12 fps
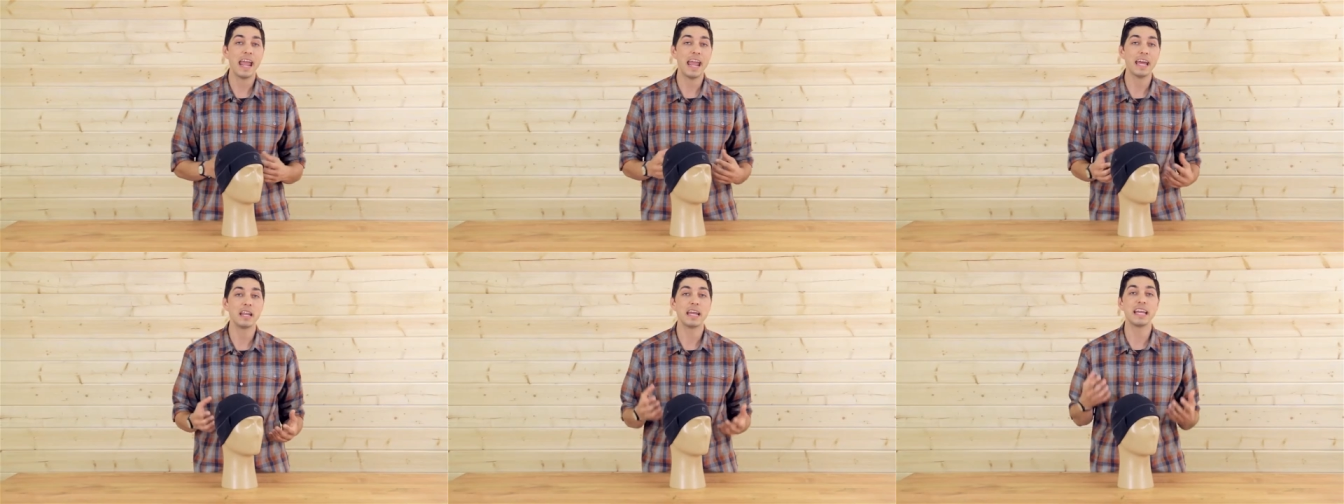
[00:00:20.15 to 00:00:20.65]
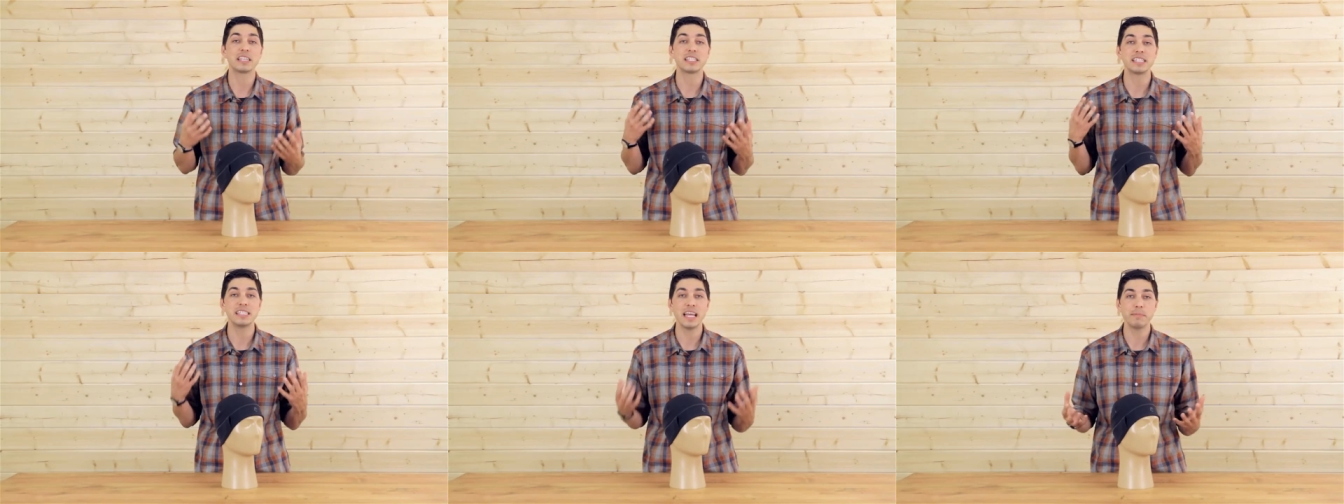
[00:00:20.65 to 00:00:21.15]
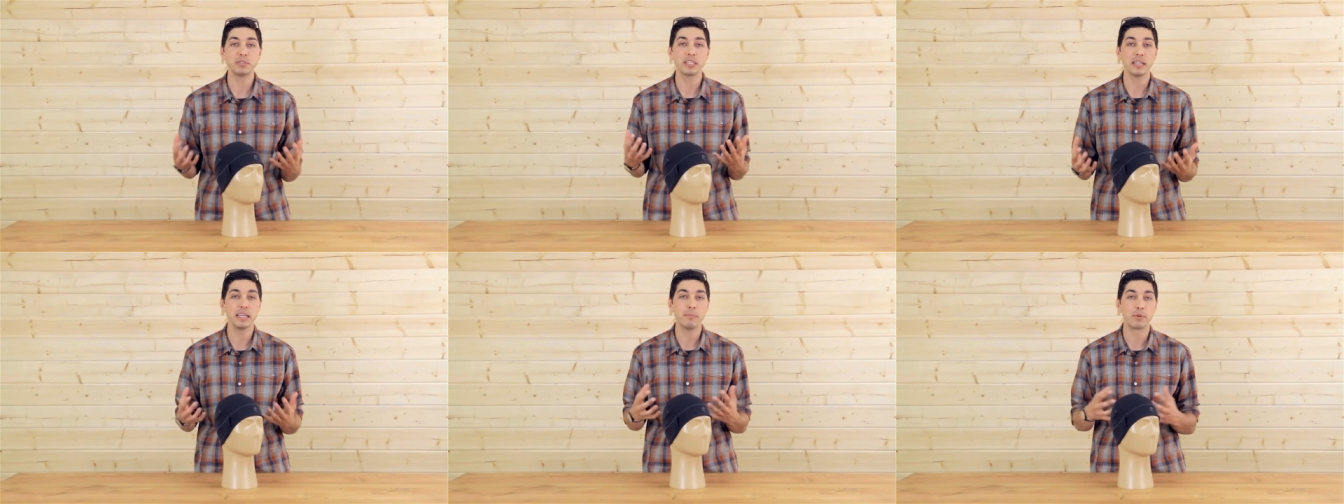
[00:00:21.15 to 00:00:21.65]
and
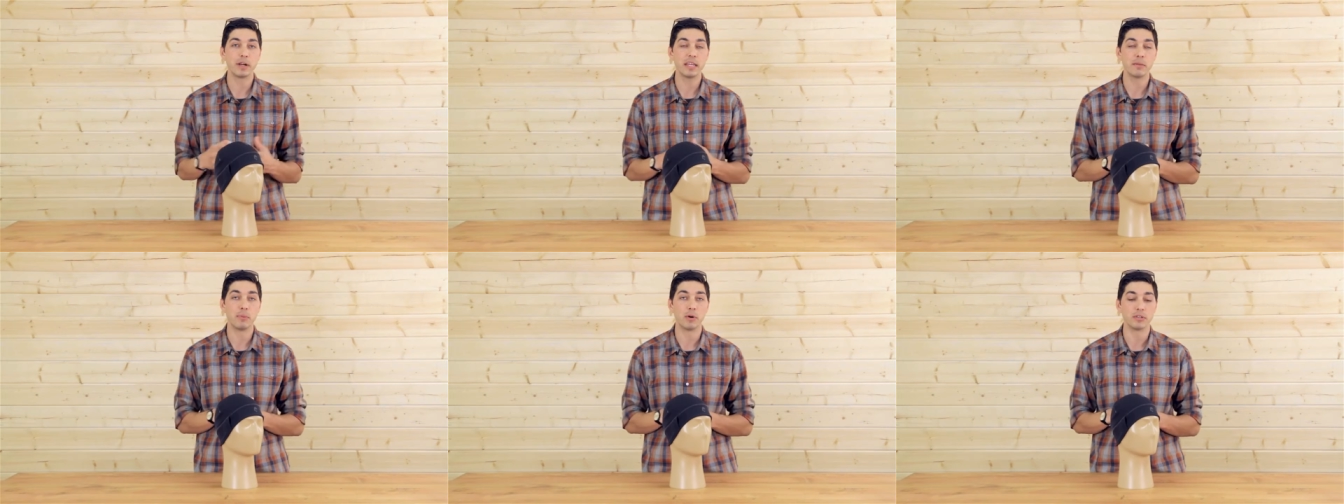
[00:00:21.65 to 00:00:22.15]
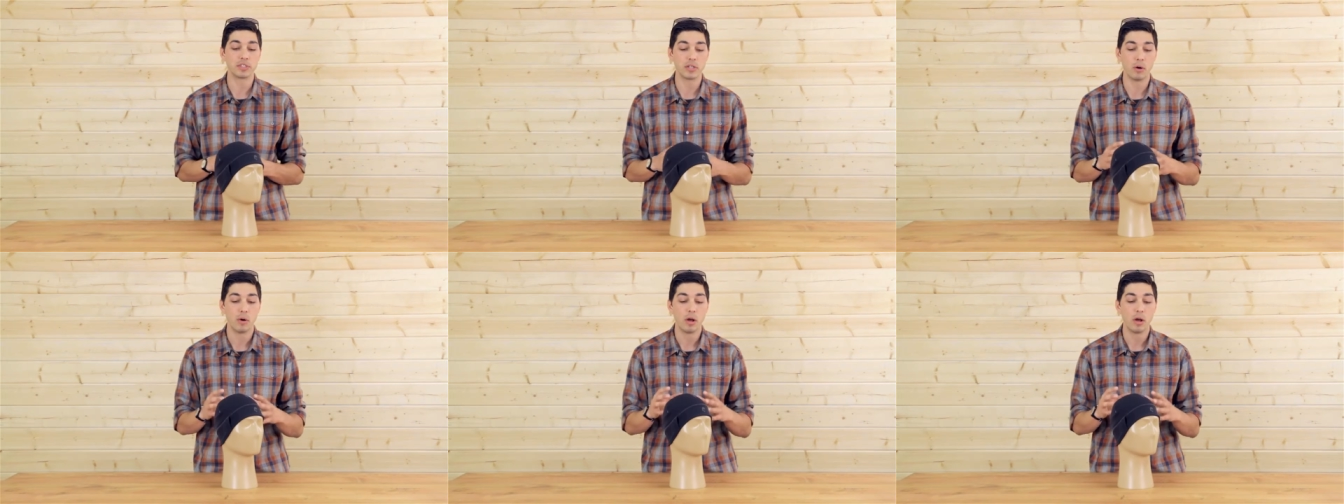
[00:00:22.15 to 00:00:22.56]
exceptionally breathable. So